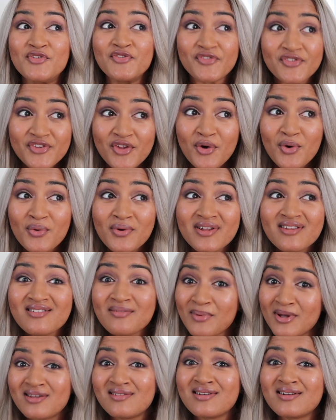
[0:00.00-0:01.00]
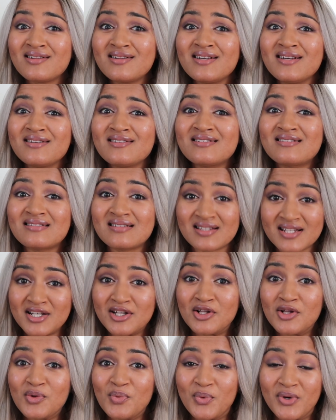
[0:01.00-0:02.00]
So it's basically a
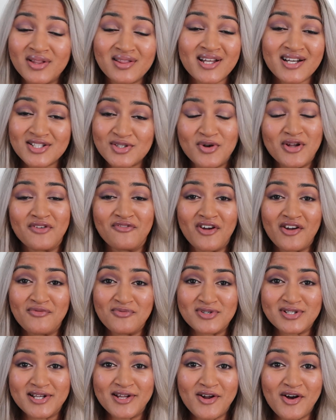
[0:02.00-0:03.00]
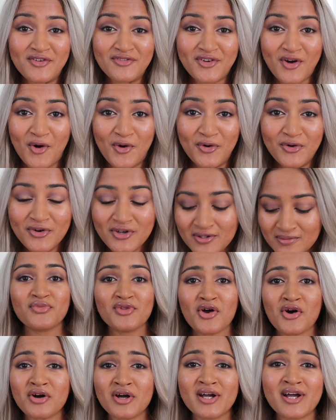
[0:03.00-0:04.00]
steal with that 25% off code.
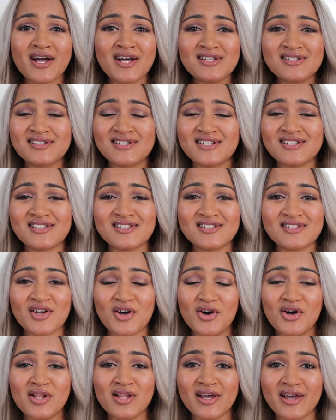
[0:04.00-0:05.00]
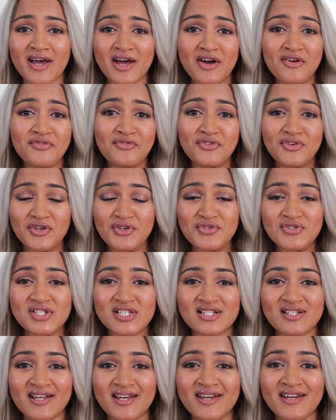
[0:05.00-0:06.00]
Okay guys, this is all I have for you
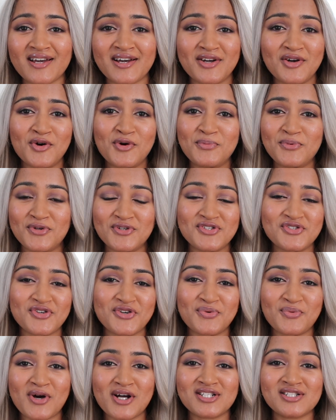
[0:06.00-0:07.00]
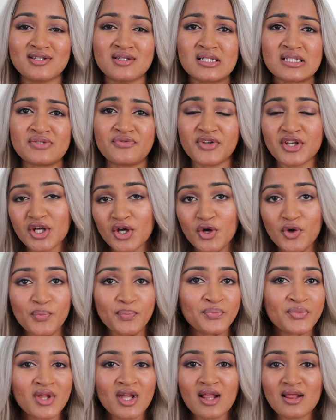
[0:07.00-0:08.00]
today. I hope you enjoyed watching this
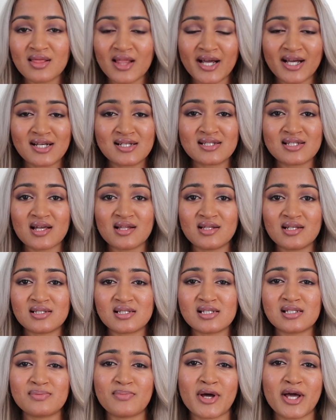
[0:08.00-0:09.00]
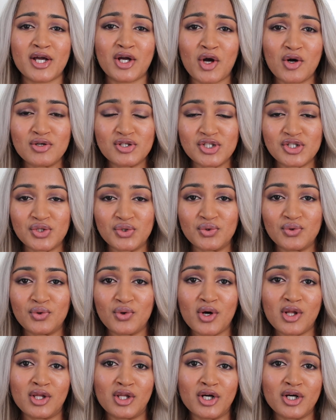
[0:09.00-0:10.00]
video. Like I said, this is my
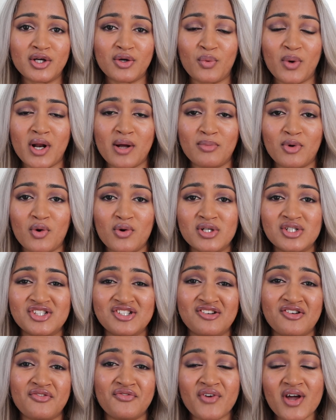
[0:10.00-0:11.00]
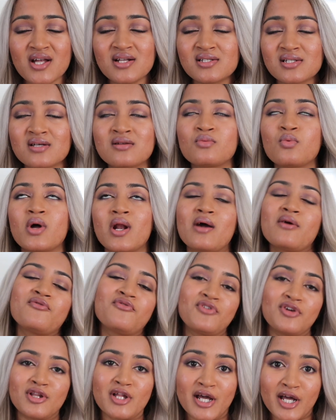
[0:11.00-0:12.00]
go-to look when I'm going to an event and when I
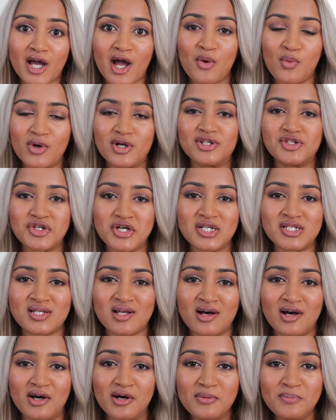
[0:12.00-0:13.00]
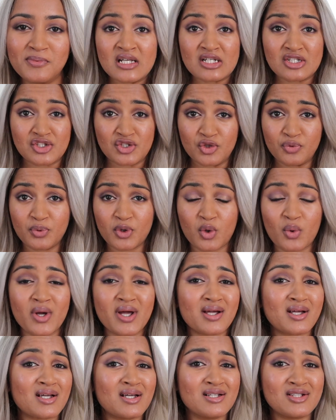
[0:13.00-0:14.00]
feel like I want to dress up. It's super
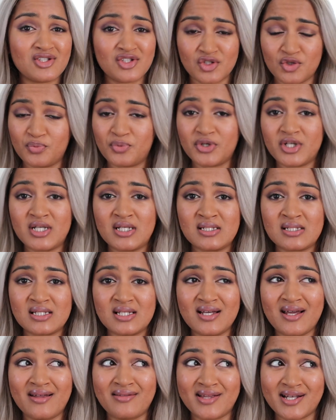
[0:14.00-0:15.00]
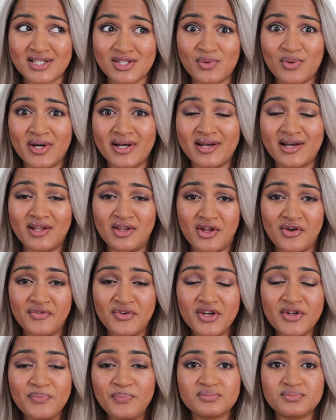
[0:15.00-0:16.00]
quick, it's super easy, and that's why I love
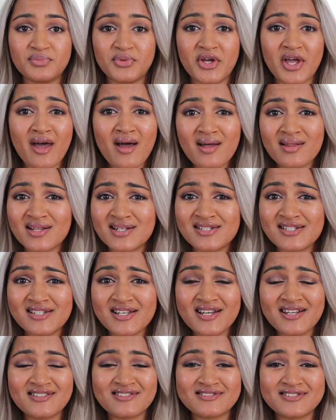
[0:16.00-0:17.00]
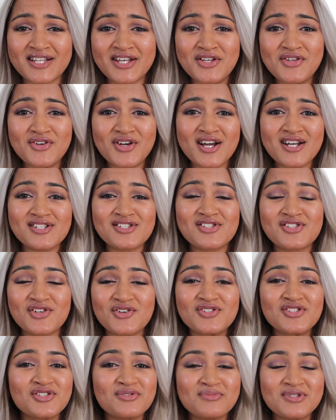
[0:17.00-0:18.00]
it. But yeah, that's it. Thank you guys
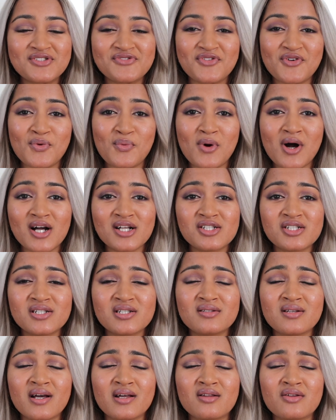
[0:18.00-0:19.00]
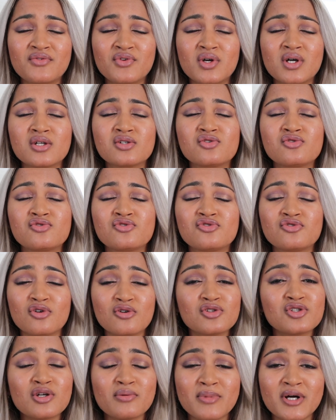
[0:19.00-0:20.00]
so much for watching. I love you guys
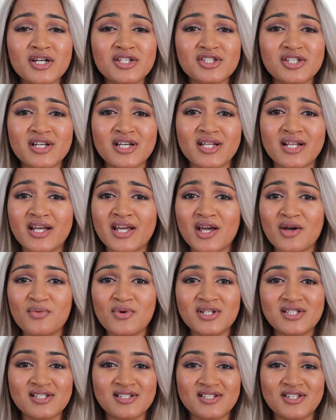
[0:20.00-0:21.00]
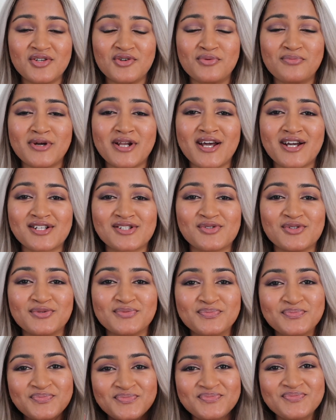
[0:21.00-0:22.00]
so much, and I can't wait to see you in my next
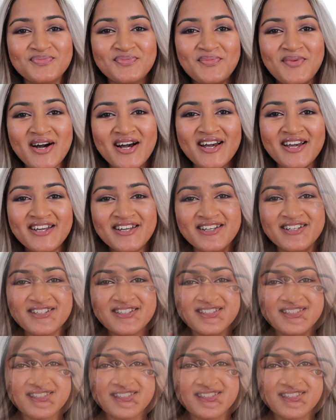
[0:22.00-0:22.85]
one. Bye!